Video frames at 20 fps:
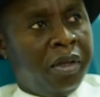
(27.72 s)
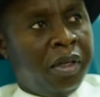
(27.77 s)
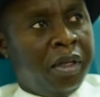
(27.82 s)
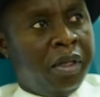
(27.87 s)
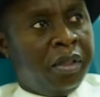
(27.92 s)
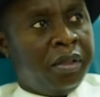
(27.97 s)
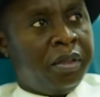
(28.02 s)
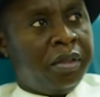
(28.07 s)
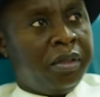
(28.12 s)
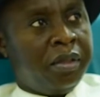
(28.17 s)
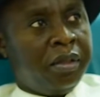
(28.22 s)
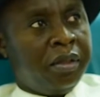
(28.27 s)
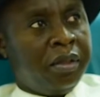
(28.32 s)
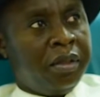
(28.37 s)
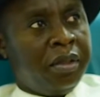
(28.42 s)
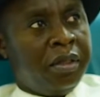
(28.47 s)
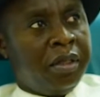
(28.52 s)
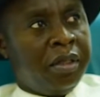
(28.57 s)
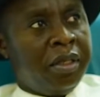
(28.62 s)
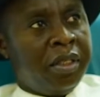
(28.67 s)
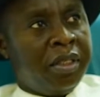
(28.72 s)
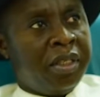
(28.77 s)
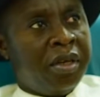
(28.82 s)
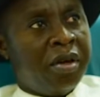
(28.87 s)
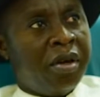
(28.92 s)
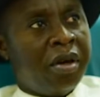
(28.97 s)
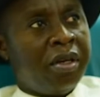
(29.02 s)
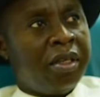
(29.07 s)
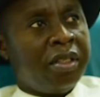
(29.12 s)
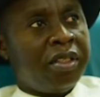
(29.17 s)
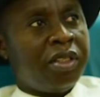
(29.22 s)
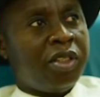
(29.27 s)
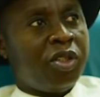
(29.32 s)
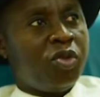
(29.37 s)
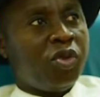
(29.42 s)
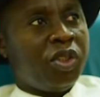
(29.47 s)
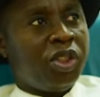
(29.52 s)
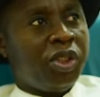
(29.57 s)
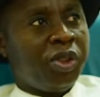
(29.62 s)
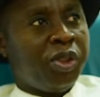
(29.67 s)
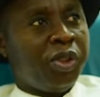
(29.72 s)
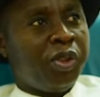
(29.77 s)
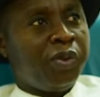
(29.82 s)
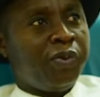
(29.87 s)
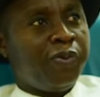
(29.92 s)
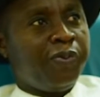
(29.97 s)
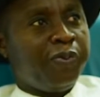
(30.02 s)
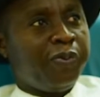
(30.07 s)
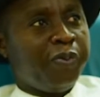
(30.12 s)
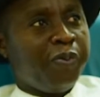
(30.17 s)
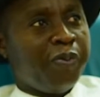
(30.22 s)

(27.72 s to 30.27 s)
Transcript: It's the security situation